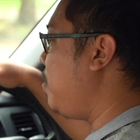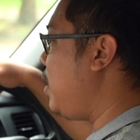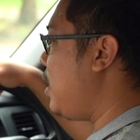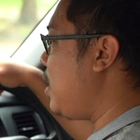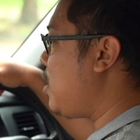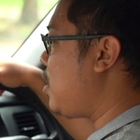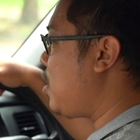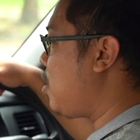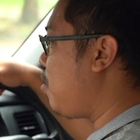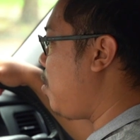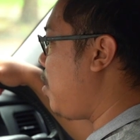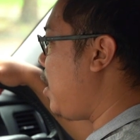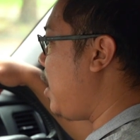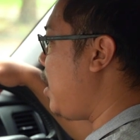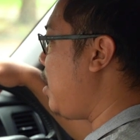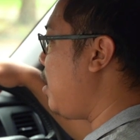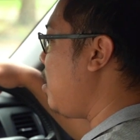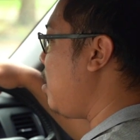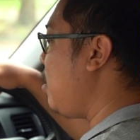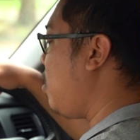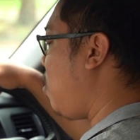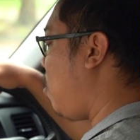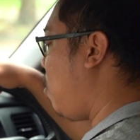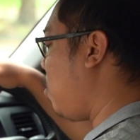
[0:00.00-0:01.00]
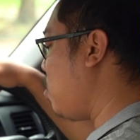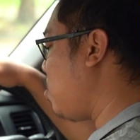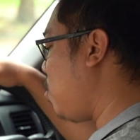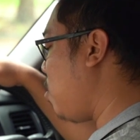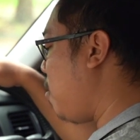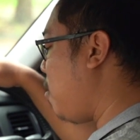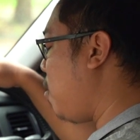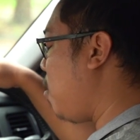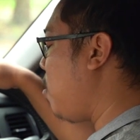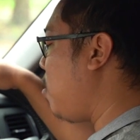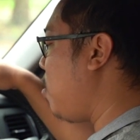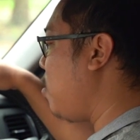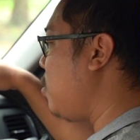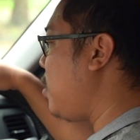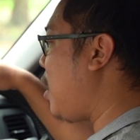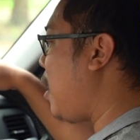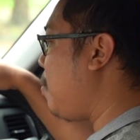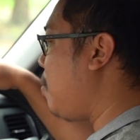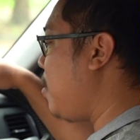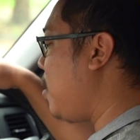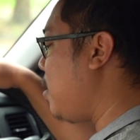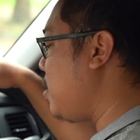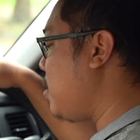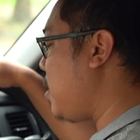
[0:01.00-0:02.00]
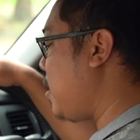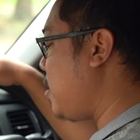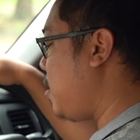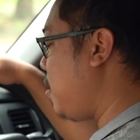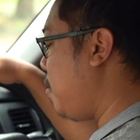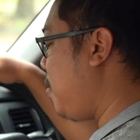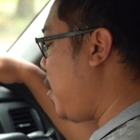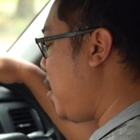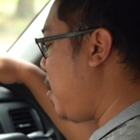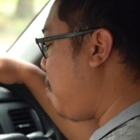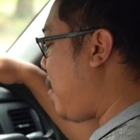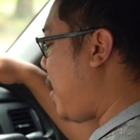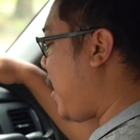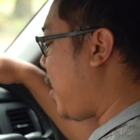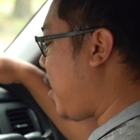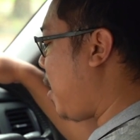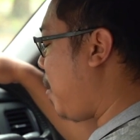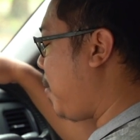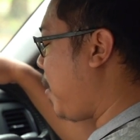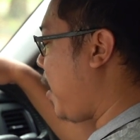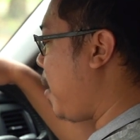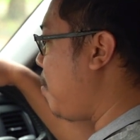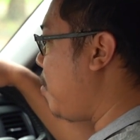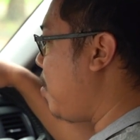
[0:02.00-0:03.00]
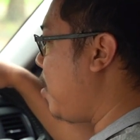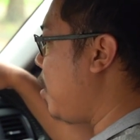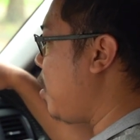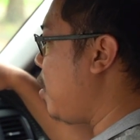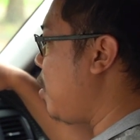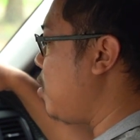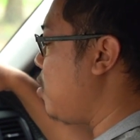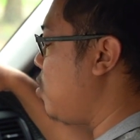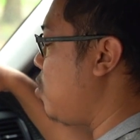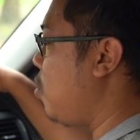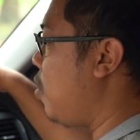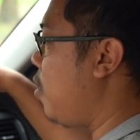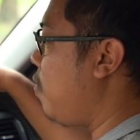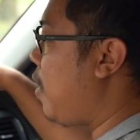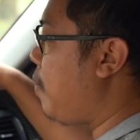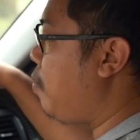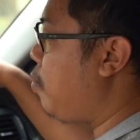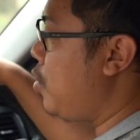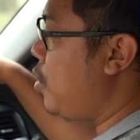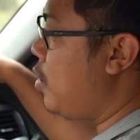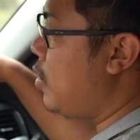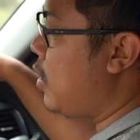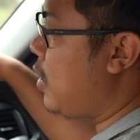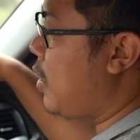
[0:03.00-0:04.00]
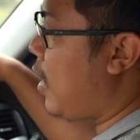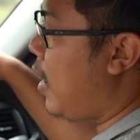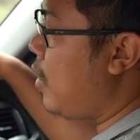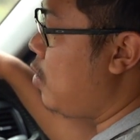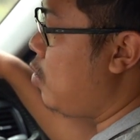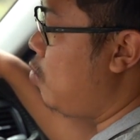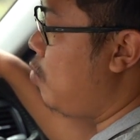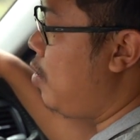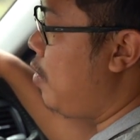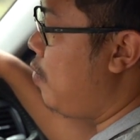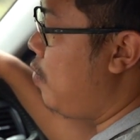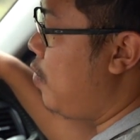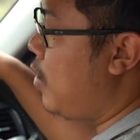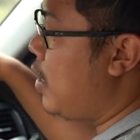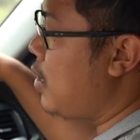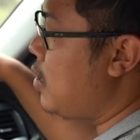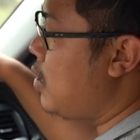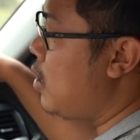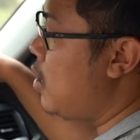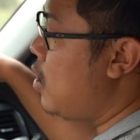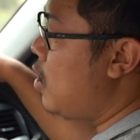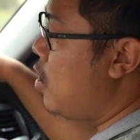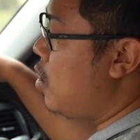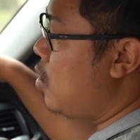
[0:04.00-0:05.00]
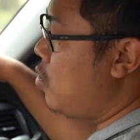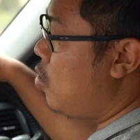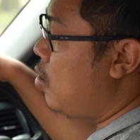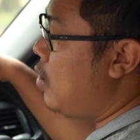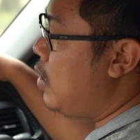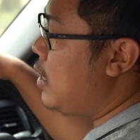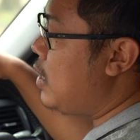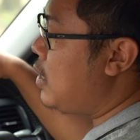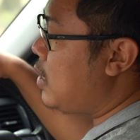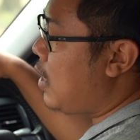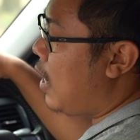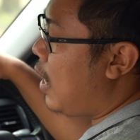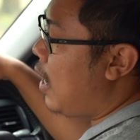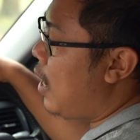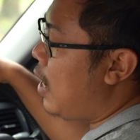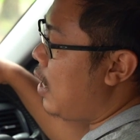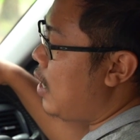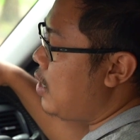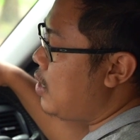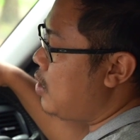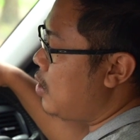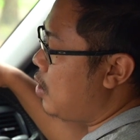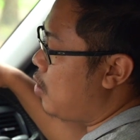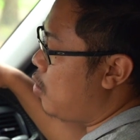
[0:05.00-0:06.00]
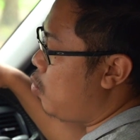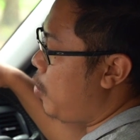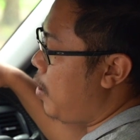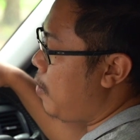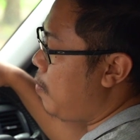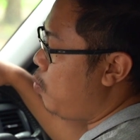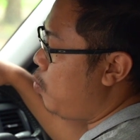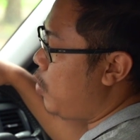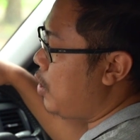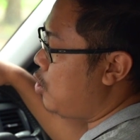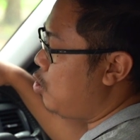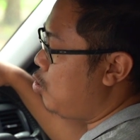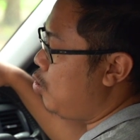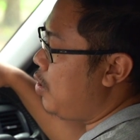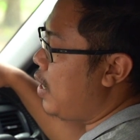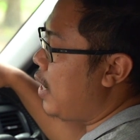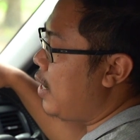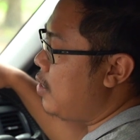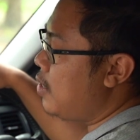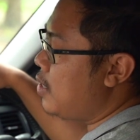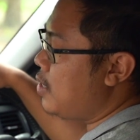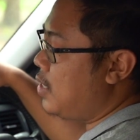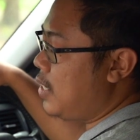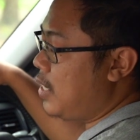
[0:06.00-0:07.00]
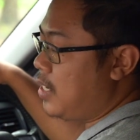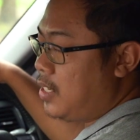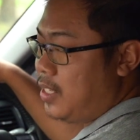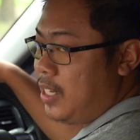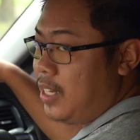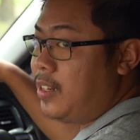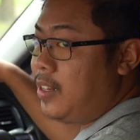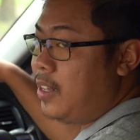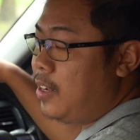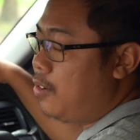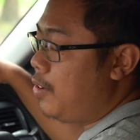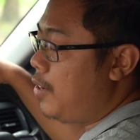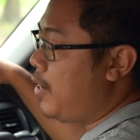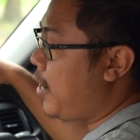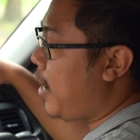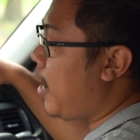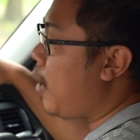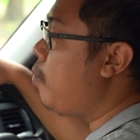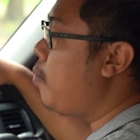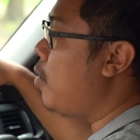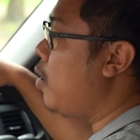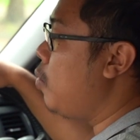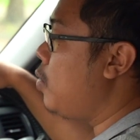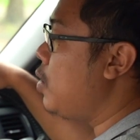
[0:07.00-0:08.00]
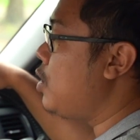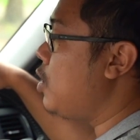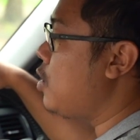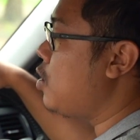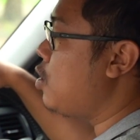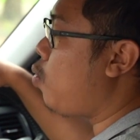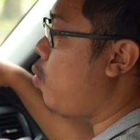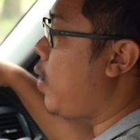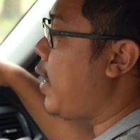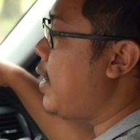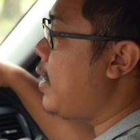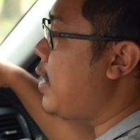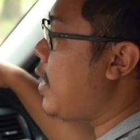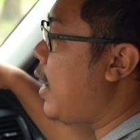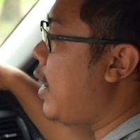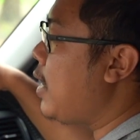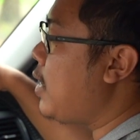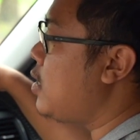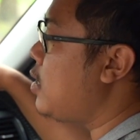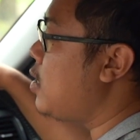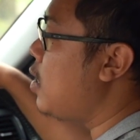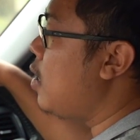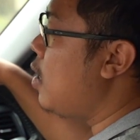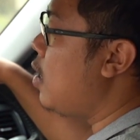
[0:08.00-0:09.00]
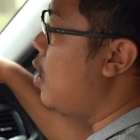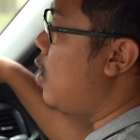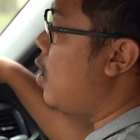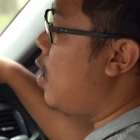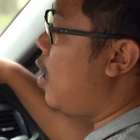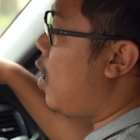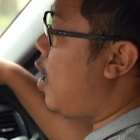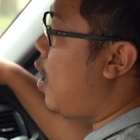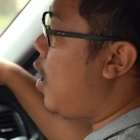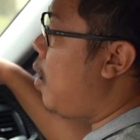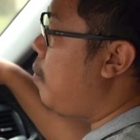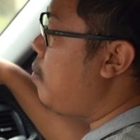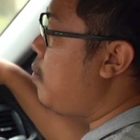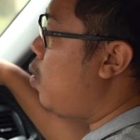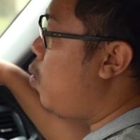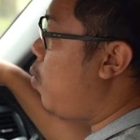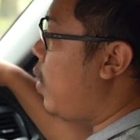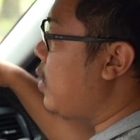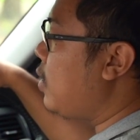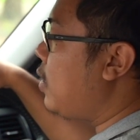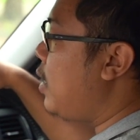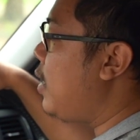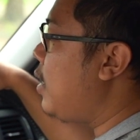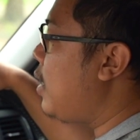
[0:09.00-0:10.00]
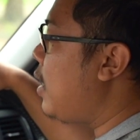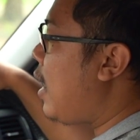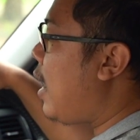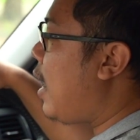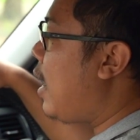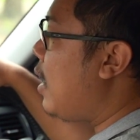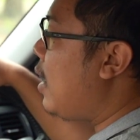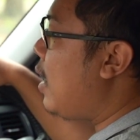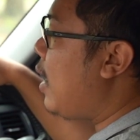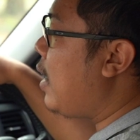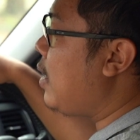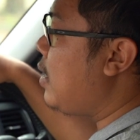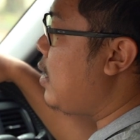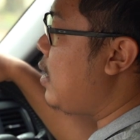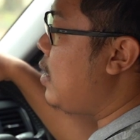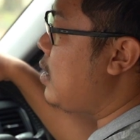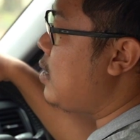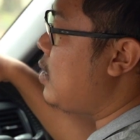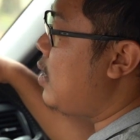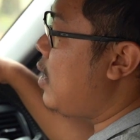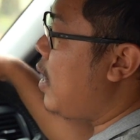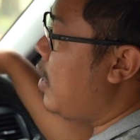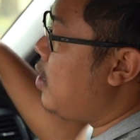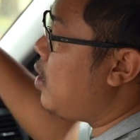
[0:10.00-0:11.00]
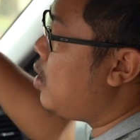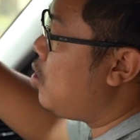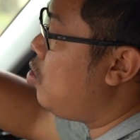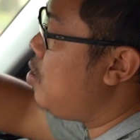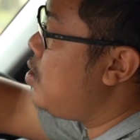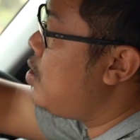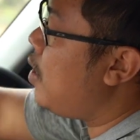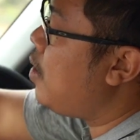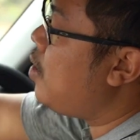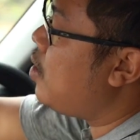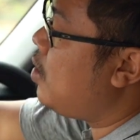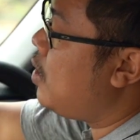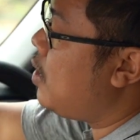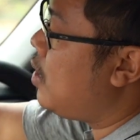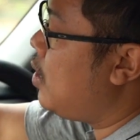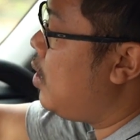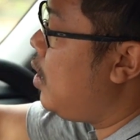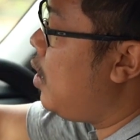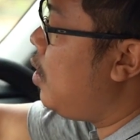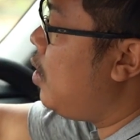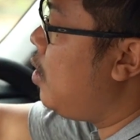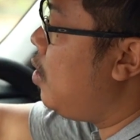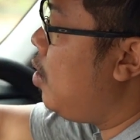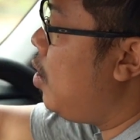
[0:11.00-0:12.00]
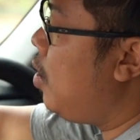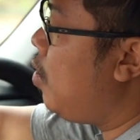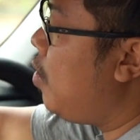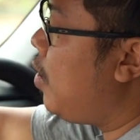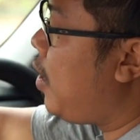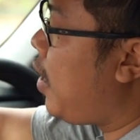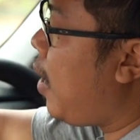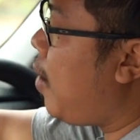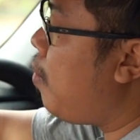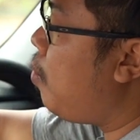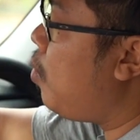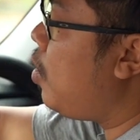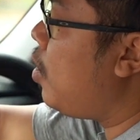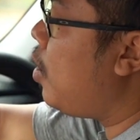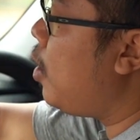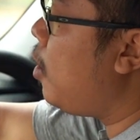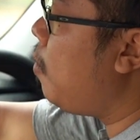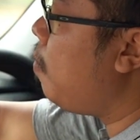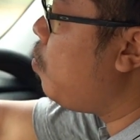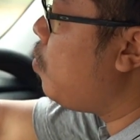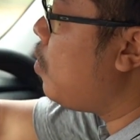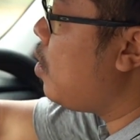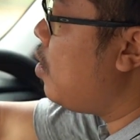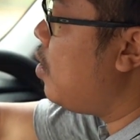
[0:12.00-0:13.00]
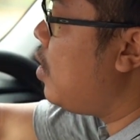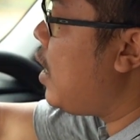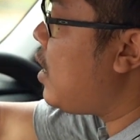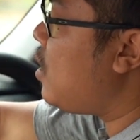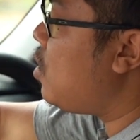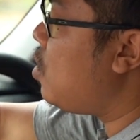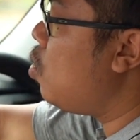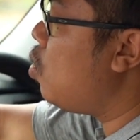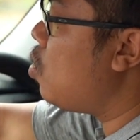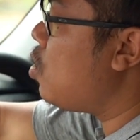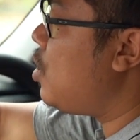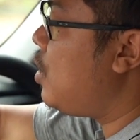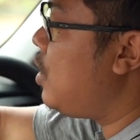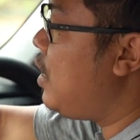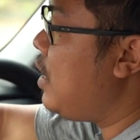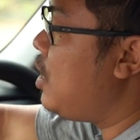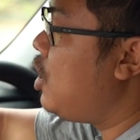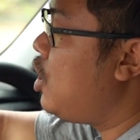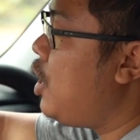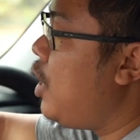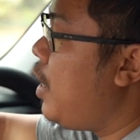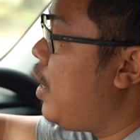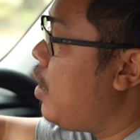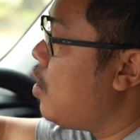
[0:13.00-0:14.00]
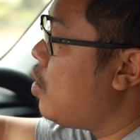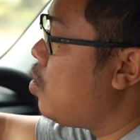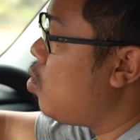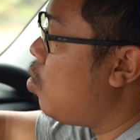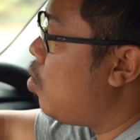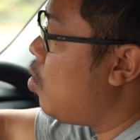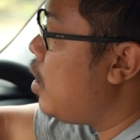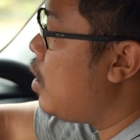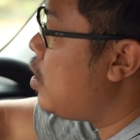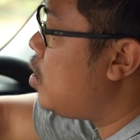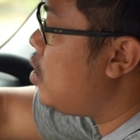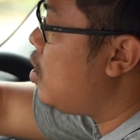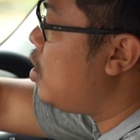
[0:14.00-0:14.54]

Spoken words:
this screen also doubles as the rear backup camera. So if I put in the car into reverse, so this car is equipped with 360-degree camera, which is quite nice. The one thing that I like is that the 360-degree camera, there's no stitching, so it's